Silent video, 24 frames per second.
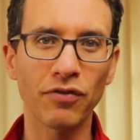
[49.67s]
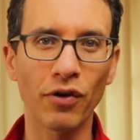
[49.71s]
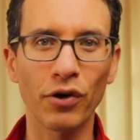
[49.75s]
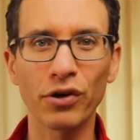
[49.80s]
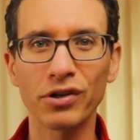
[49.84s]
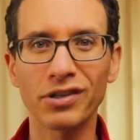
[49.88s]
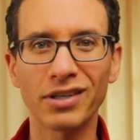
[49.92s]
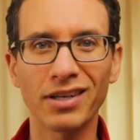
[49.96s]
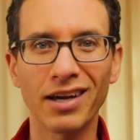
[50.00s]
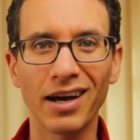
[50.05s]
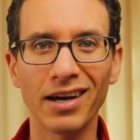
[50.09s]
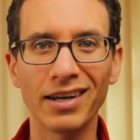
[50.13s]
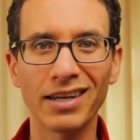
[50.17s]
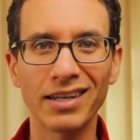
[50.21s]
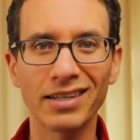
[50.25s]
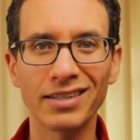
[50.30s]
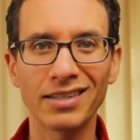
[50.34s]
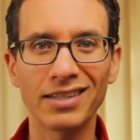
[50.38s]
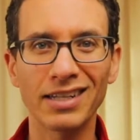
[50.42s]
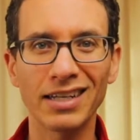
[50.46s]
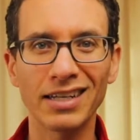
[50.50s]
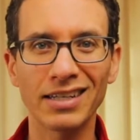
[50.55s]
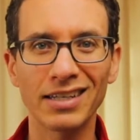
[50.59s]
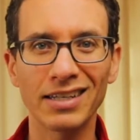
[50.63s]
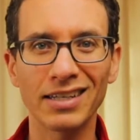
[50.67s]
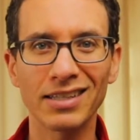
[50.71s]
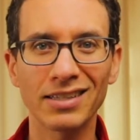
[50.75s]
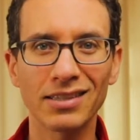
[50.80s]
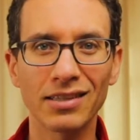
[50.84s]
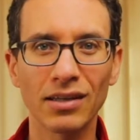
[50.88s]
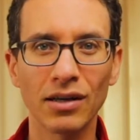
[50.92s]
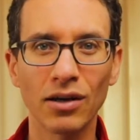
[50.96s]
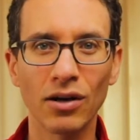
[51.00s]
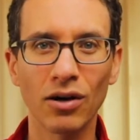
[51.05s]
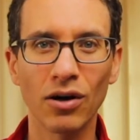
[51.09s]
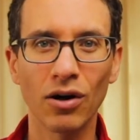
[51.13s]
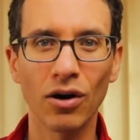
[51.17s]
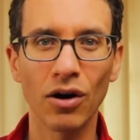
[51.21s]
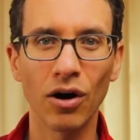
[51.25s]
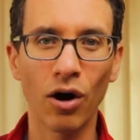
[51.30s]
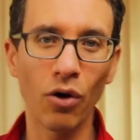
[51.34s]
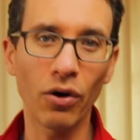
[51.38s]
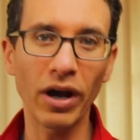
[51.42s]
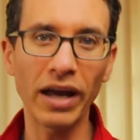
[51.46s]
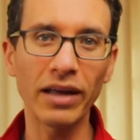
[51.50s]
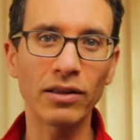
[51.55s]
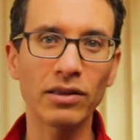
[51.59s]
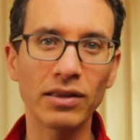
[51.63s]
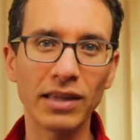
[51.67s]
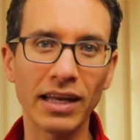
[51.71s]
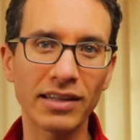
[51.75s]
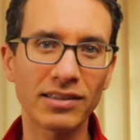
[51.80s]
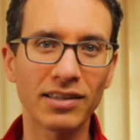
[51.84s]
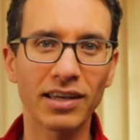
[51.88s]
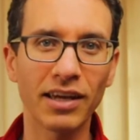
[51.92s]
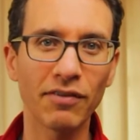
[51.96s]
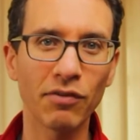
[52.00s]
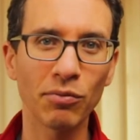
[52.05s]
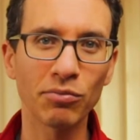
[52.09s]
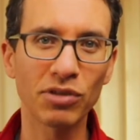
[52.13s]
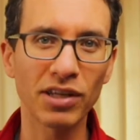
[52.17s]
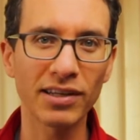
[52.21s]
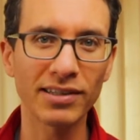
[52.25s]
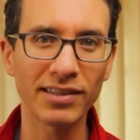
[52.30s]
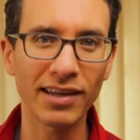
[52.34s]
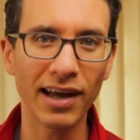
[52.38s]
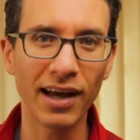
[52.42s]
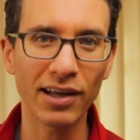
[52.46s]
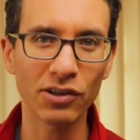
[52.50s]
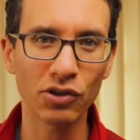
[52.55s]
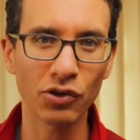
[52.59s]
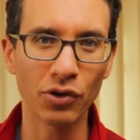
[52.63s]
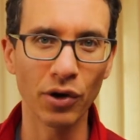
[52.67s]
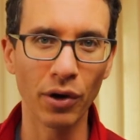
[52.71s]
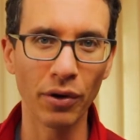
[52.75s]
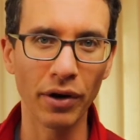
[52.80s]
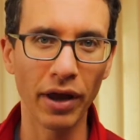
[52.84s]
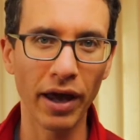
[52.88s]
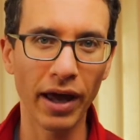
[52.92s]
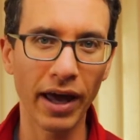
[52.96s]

first gut instinct is, okay, let's give them testosterone.